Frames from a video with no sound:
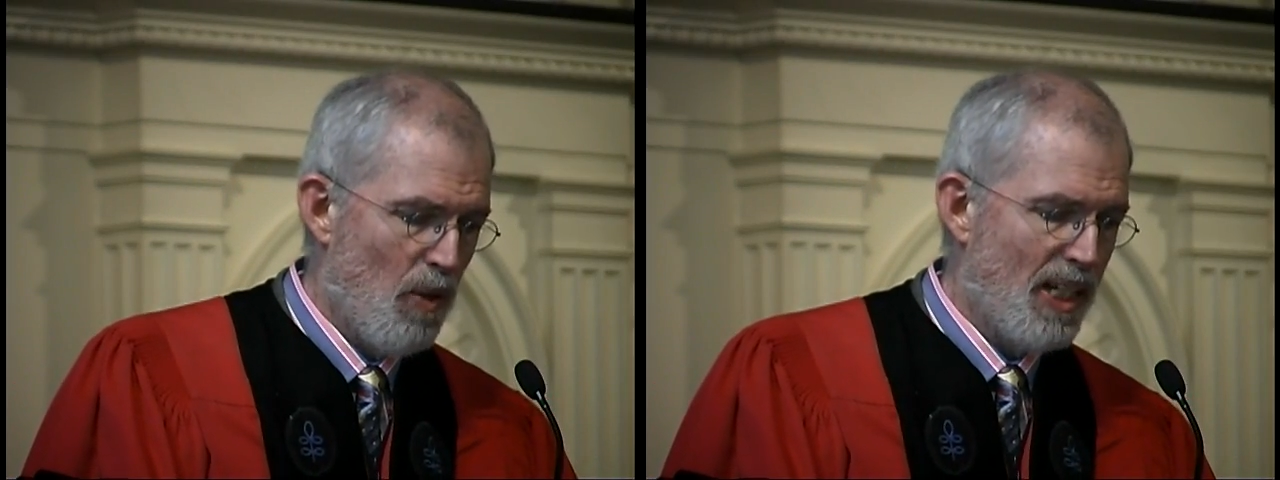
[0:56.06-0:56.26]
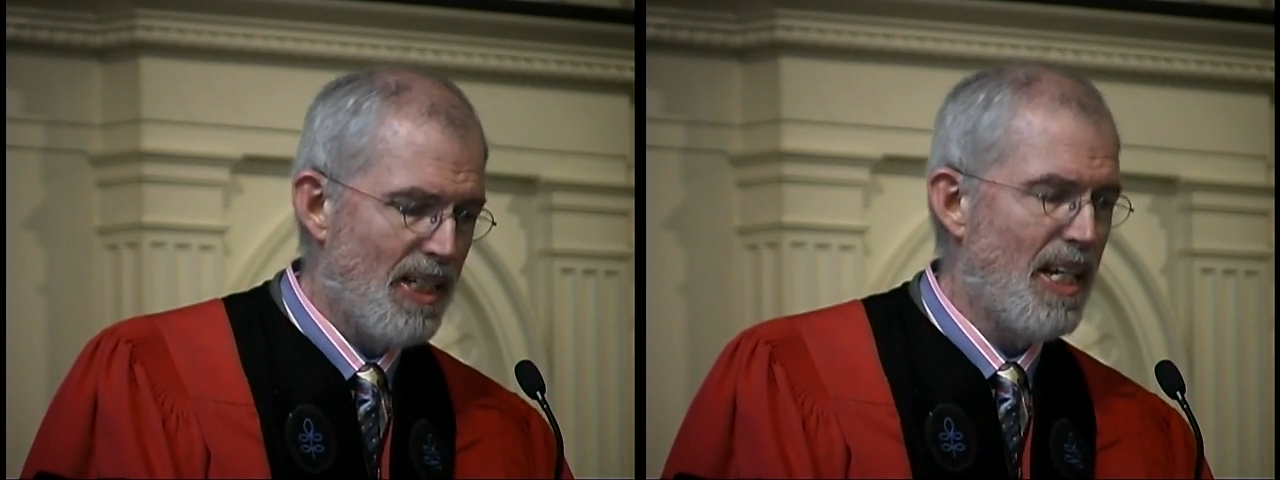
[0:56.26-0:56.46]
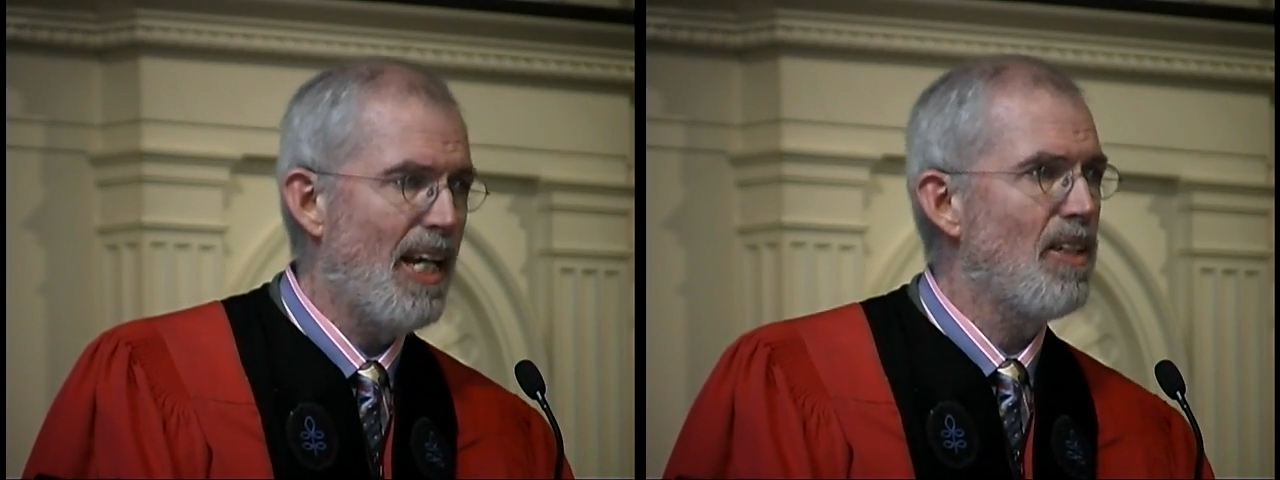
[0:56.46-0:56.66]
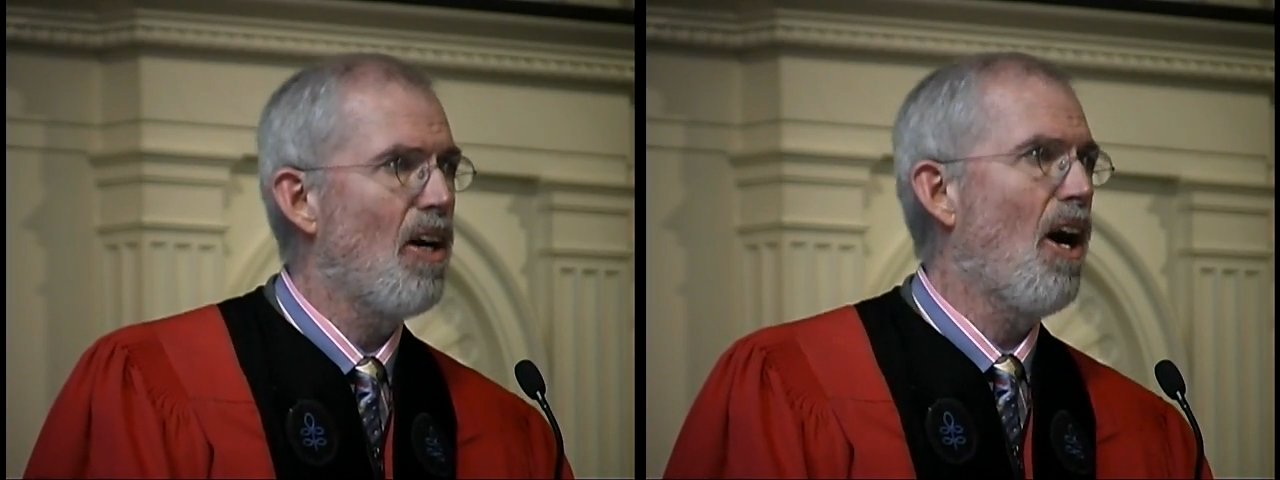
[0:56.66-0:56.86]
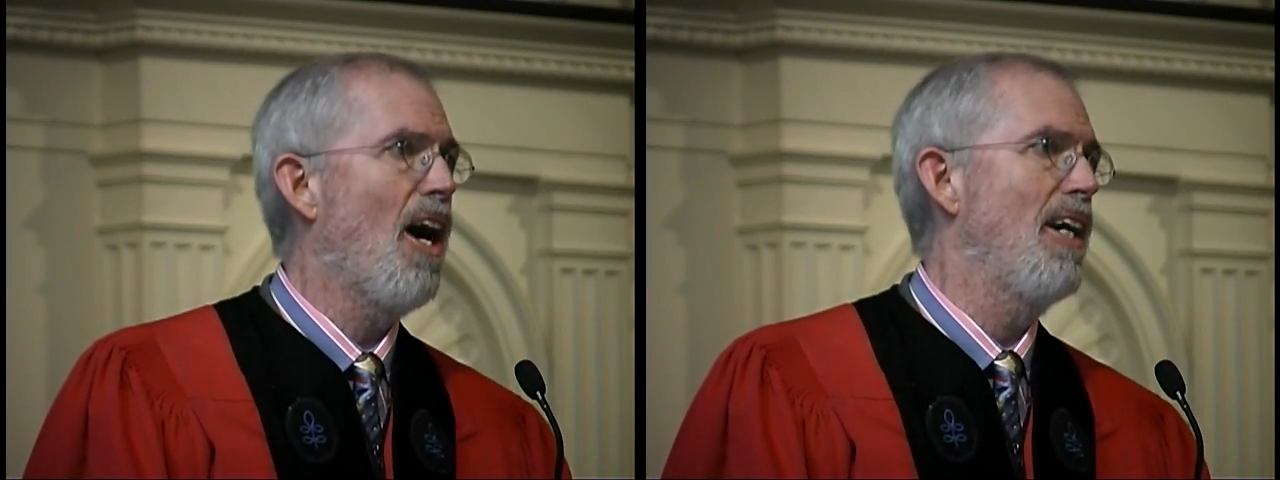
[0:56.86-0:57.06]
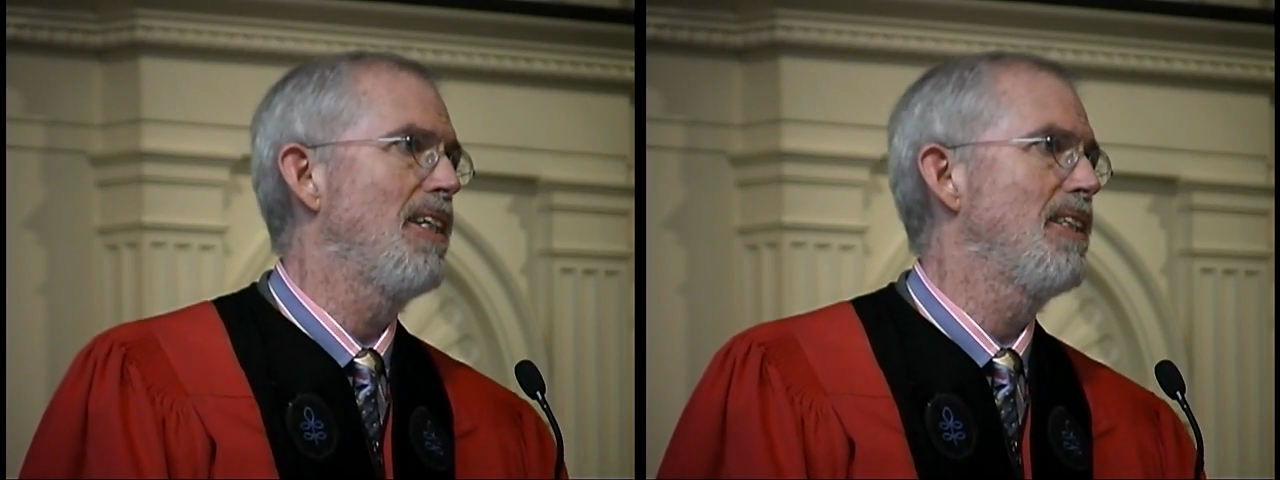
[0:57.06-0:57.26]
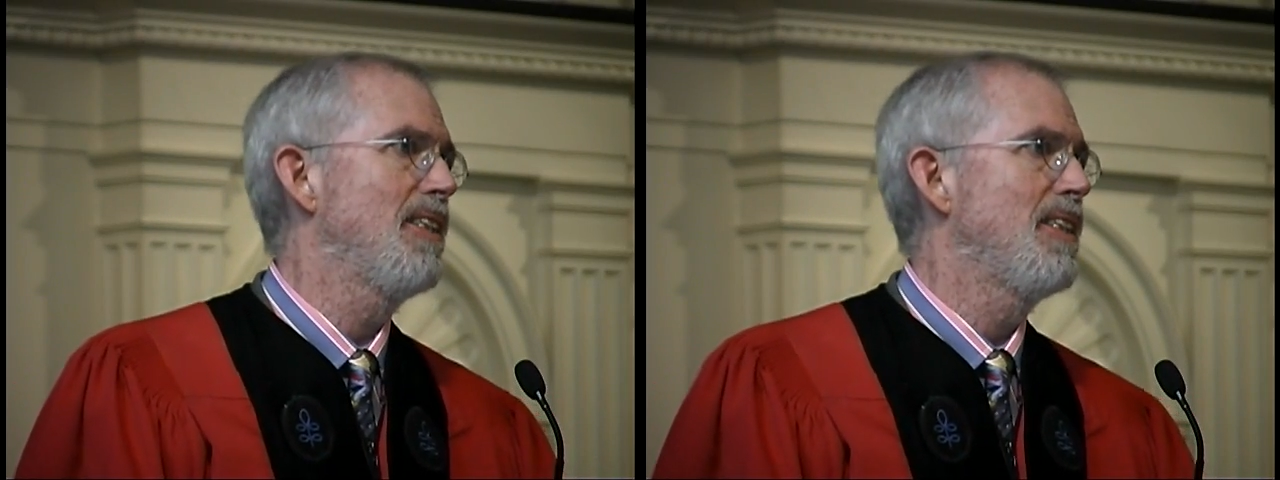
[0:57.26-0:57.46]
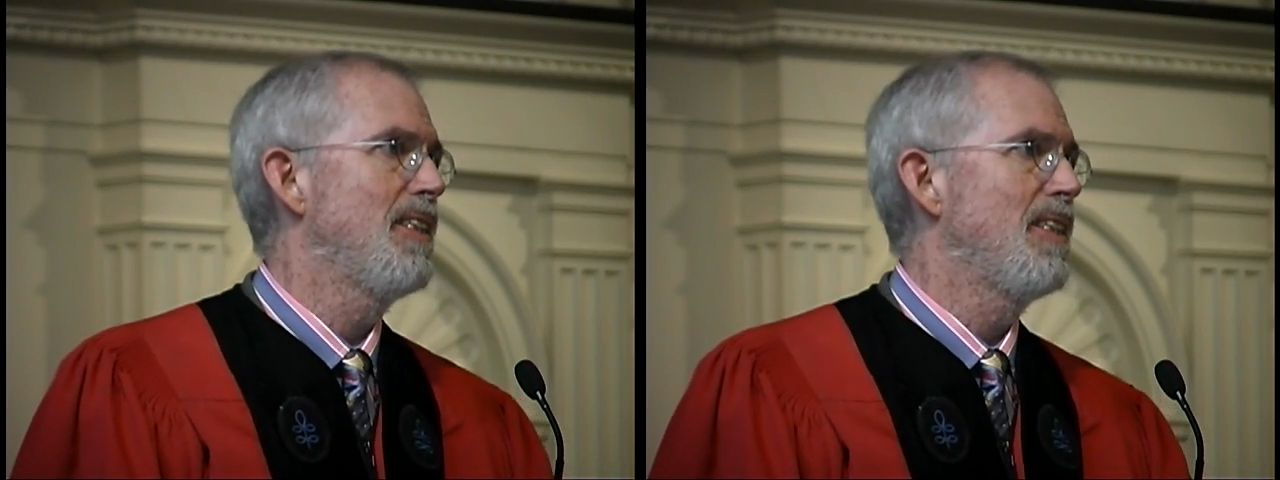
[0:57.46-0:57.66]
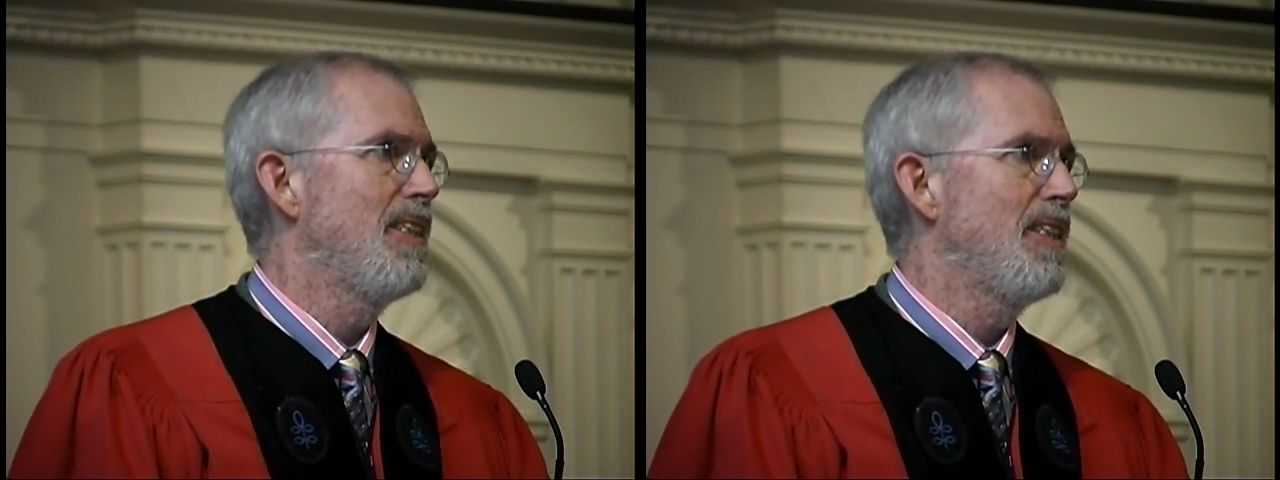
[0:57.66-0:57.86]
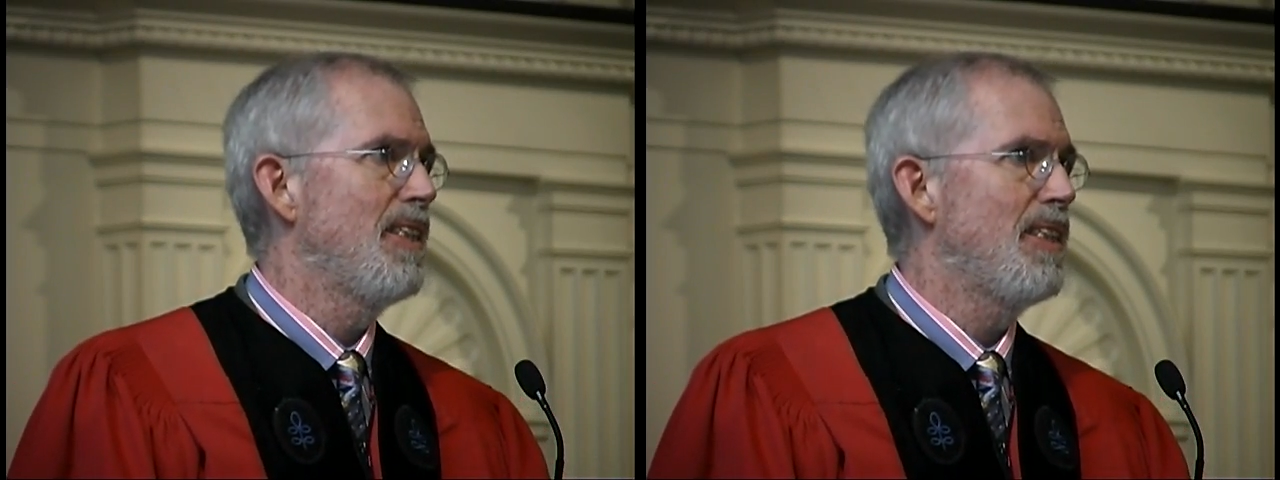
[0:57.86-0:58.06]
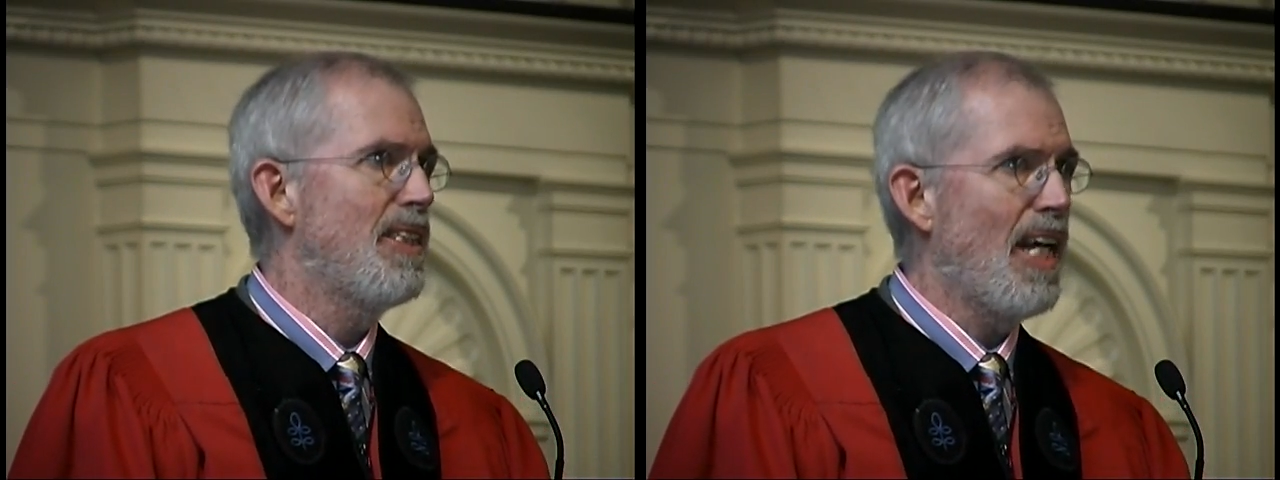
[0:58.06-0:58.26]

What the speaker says: we can take to heart the